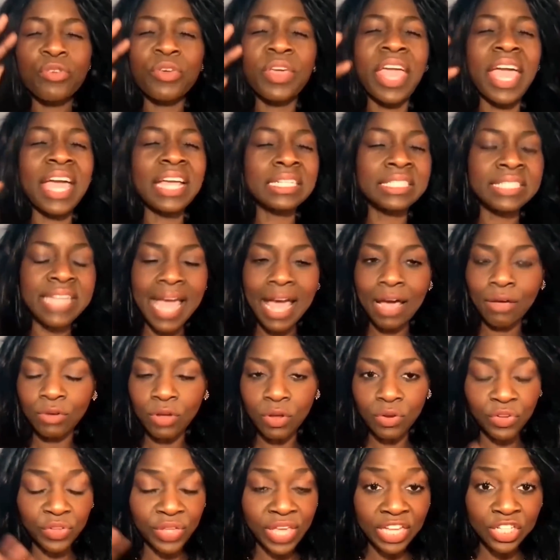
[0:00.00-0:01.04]
You can't
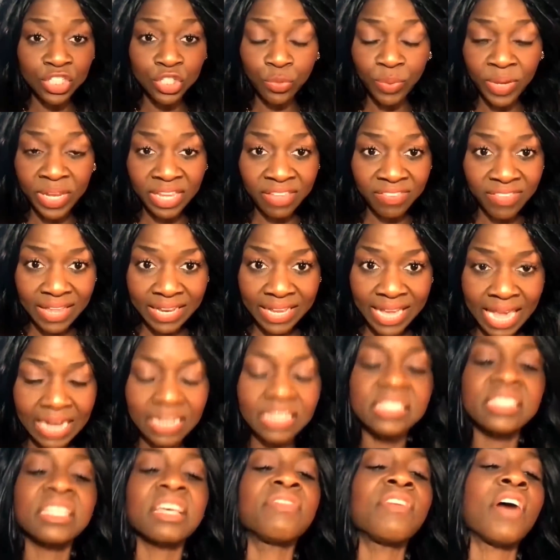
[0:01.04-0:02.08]
download. You can't do any of that kind
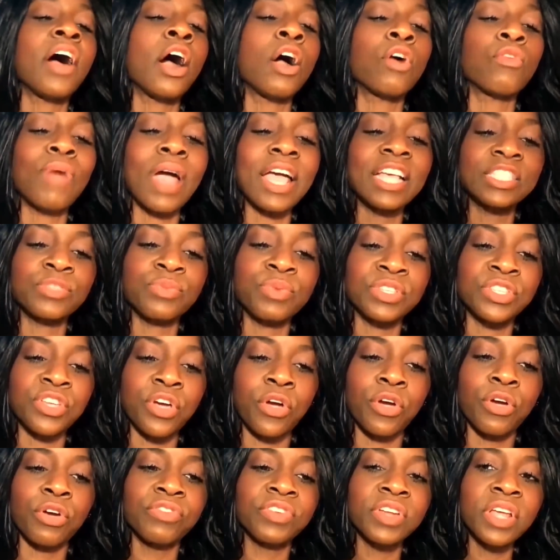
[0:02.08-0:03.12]
of stuff. All rights
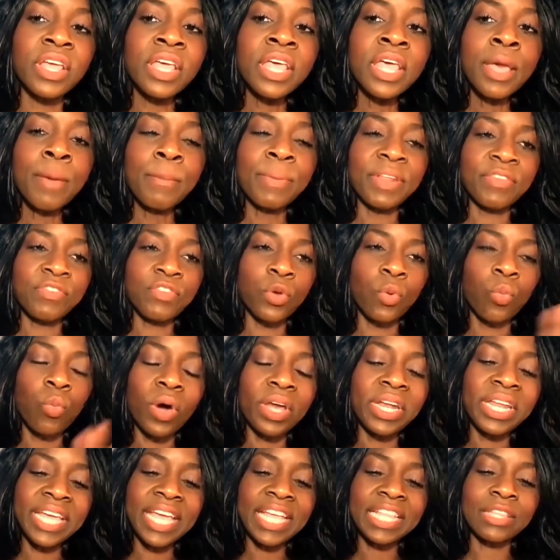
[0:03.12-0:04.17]
reserved. But if you
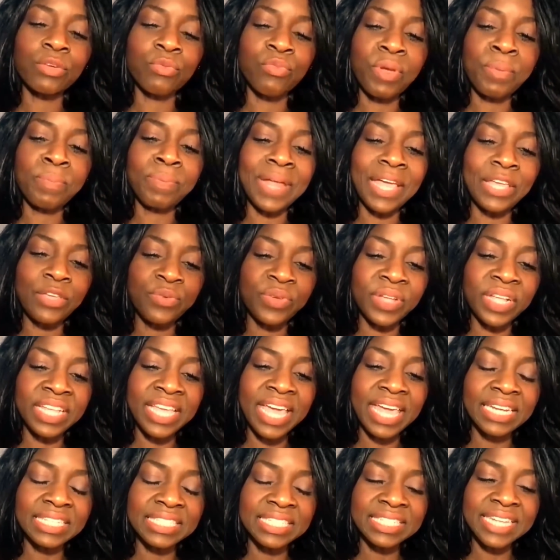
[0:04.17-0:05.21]
want to get the replay, you can
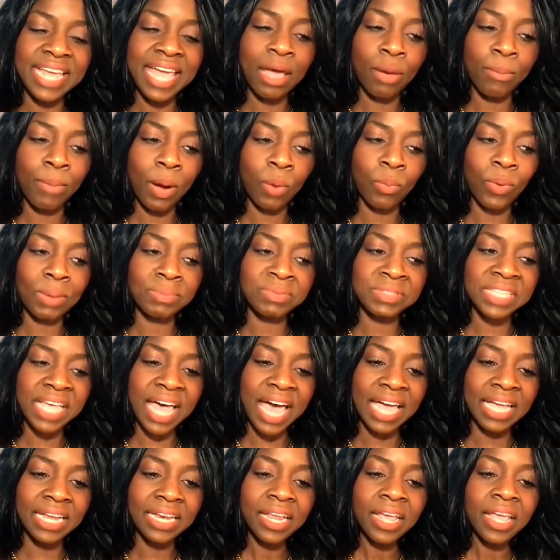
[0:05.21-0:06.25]
get it today on my
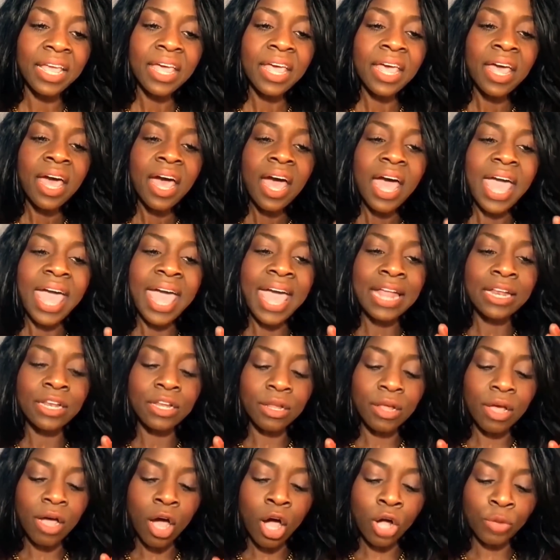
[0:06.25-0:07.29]
website
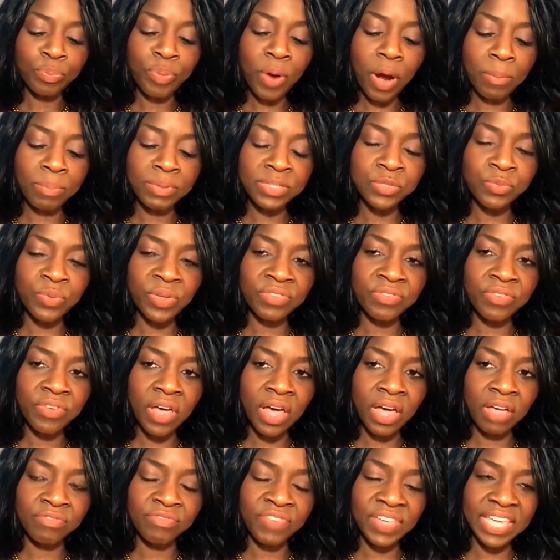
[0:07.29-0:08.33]
at
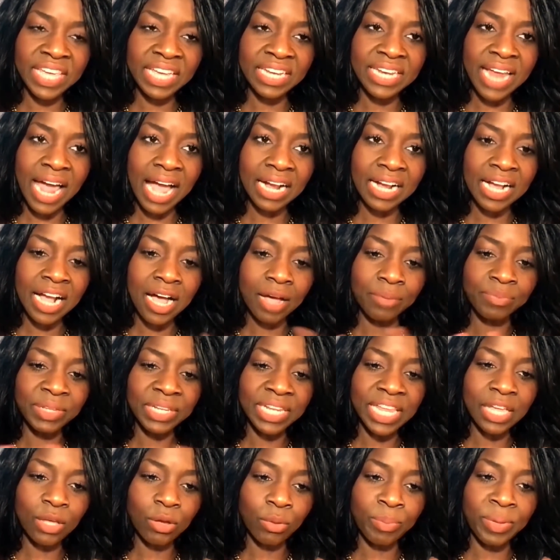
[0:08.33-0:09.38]
onpurposewithvicki.com. The
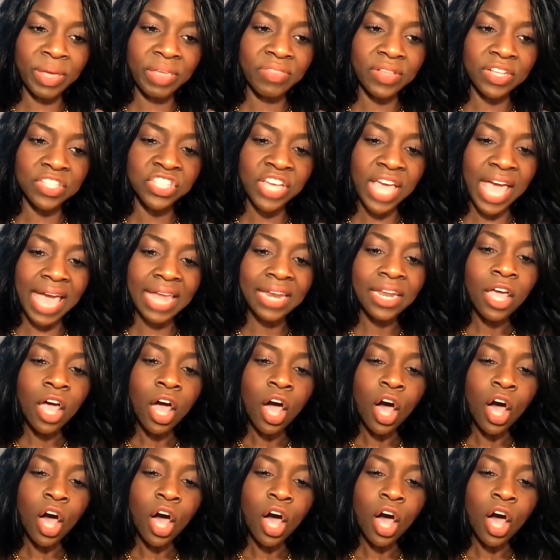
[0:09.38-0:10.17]
link will be in the chat.